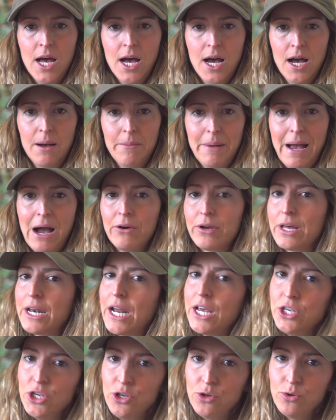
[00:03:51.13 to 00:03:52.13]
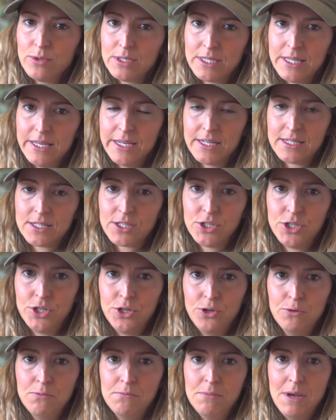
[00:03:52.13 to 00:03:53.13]
How can I use this
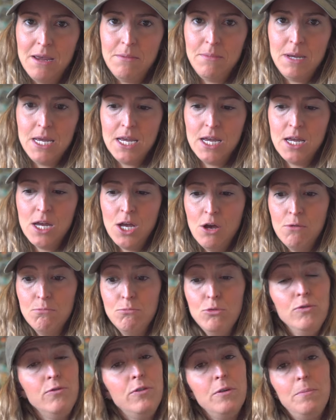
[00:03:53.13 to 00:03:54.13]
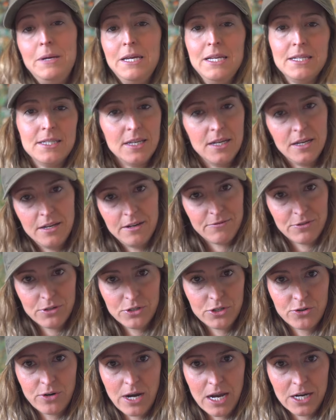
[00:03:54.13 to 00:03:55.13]
to maybe move the piece in a different
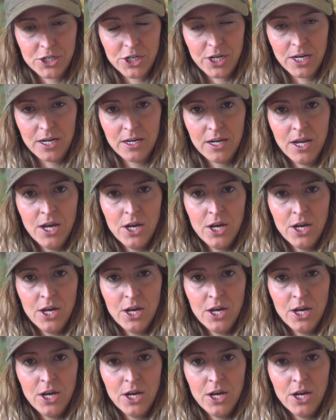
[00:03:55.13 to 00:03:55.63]
direction?